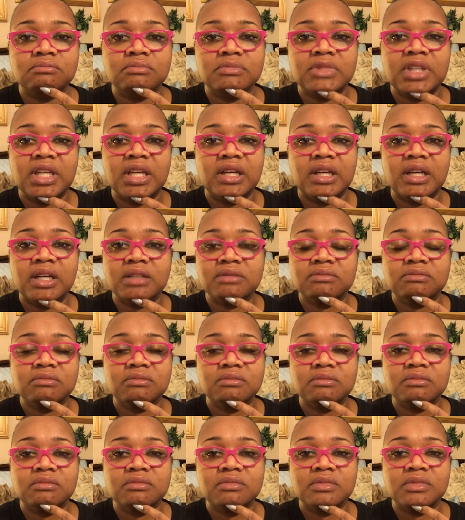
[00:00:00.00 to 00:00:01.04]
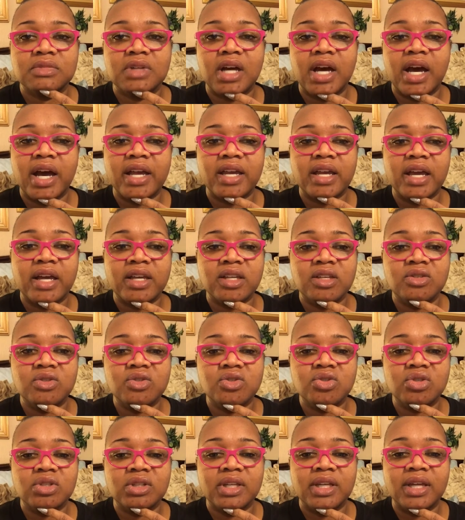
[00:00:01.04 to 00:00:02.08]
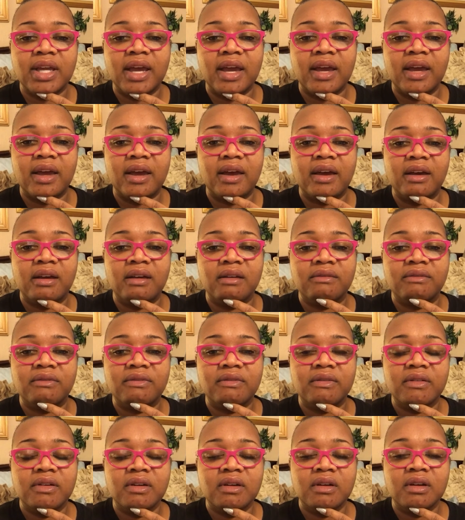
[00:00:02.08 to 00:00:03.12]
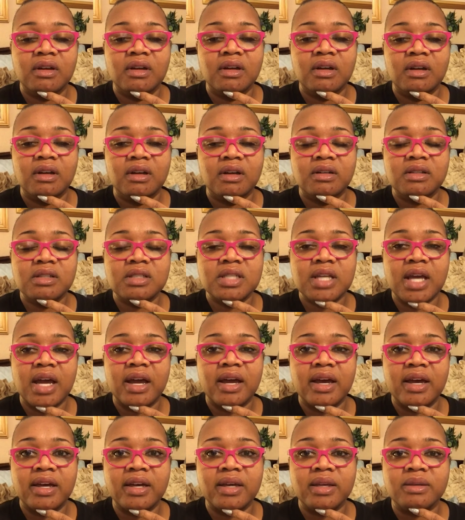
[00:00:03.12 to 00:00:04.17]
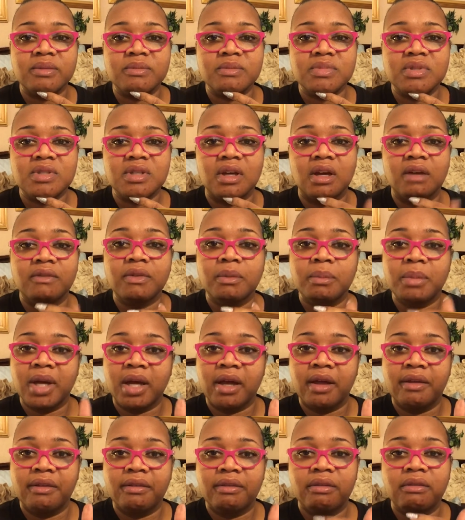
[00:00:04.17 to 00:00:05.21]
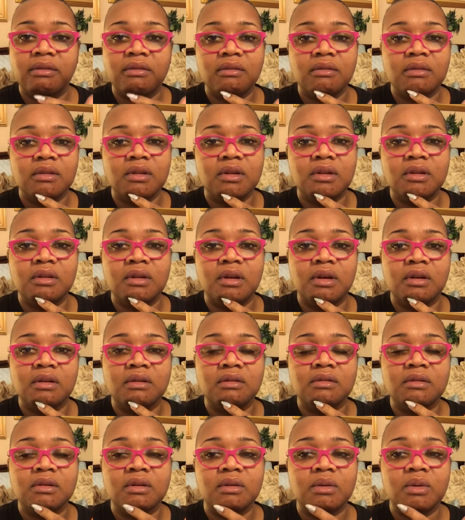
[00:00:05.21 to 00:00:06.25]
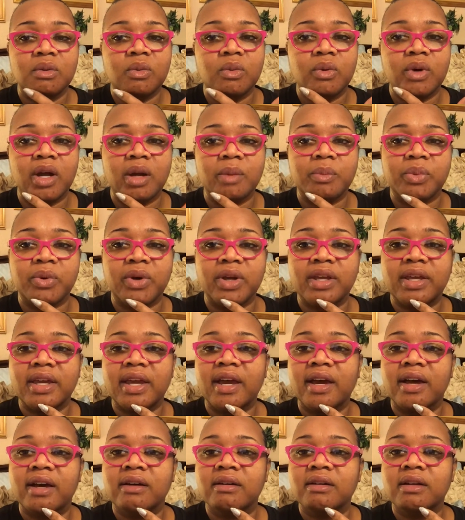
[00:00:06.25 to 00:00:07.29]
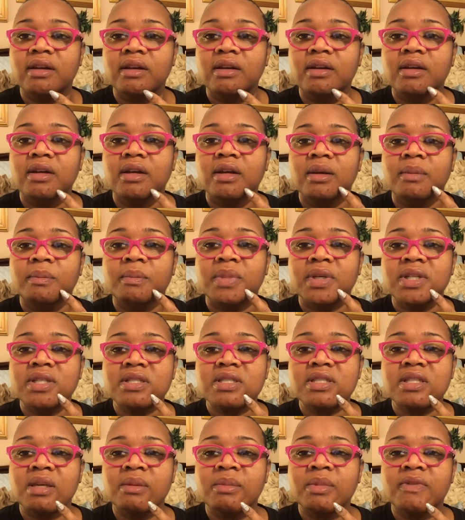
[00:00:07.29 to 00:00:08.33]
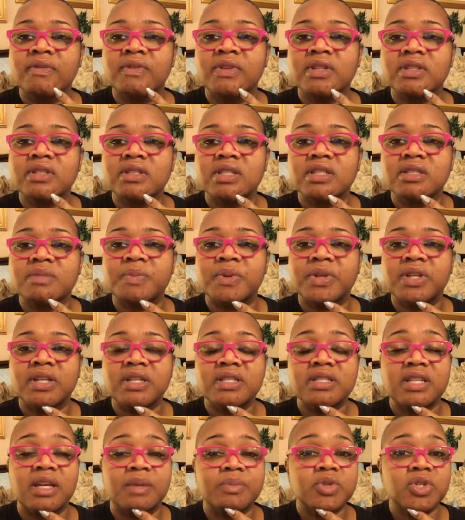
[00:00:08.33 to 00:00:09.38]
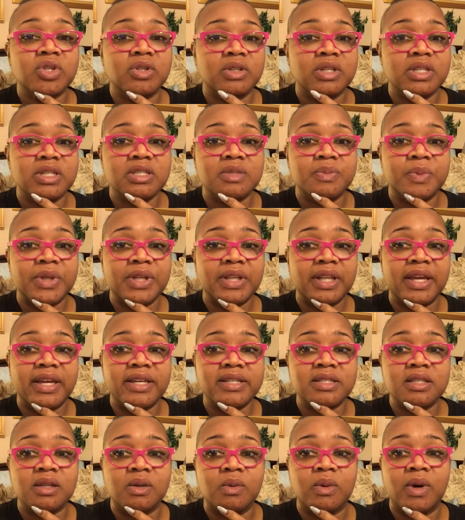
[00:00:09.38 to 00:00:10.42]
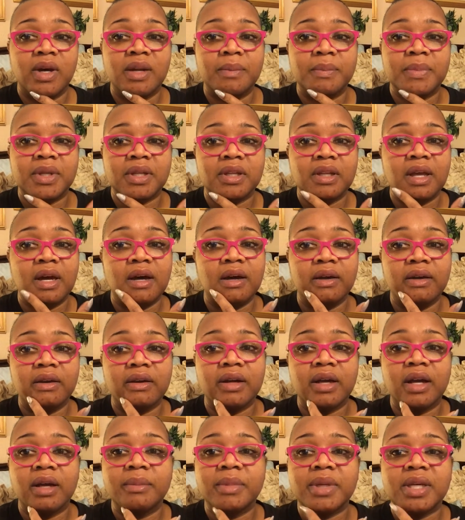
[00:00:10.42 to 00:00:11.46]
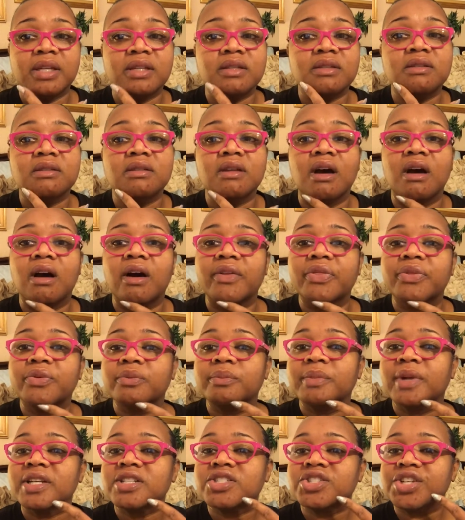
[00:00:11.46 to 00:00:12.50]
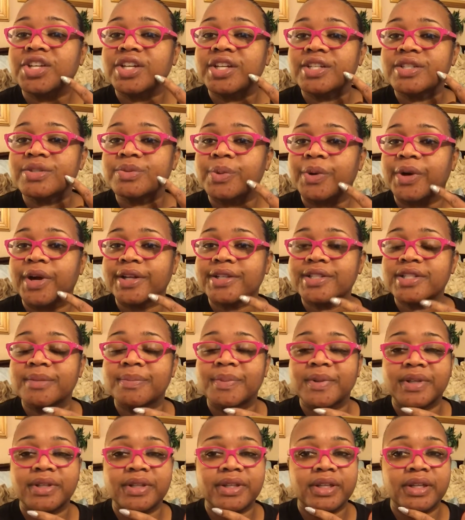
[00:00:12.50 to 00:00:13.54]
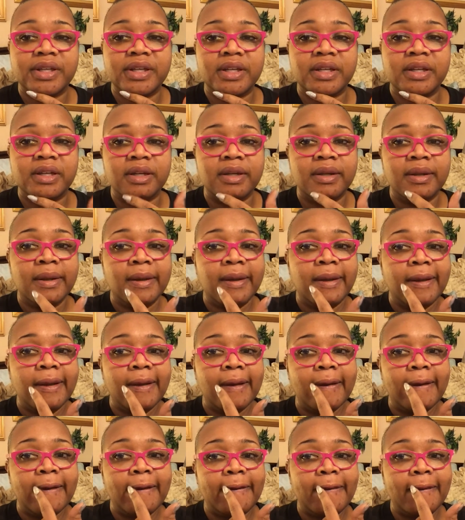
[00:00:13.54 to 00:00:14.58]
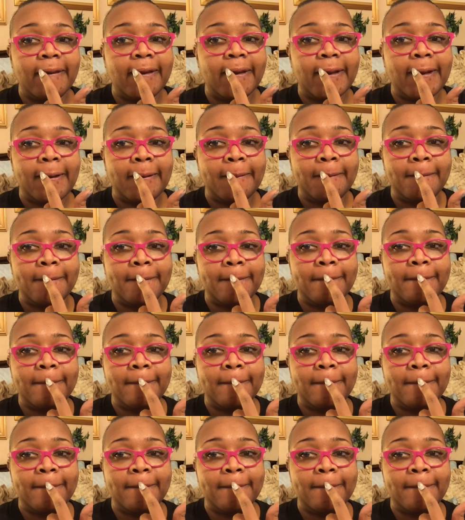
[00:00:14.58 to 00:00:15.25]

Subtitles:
yeah, I usually have times of the month, you know, where I break out. But some of this has been exceptional and it's been lasting quite a bit longer. I mean, all through my chin is where I typically get it. And then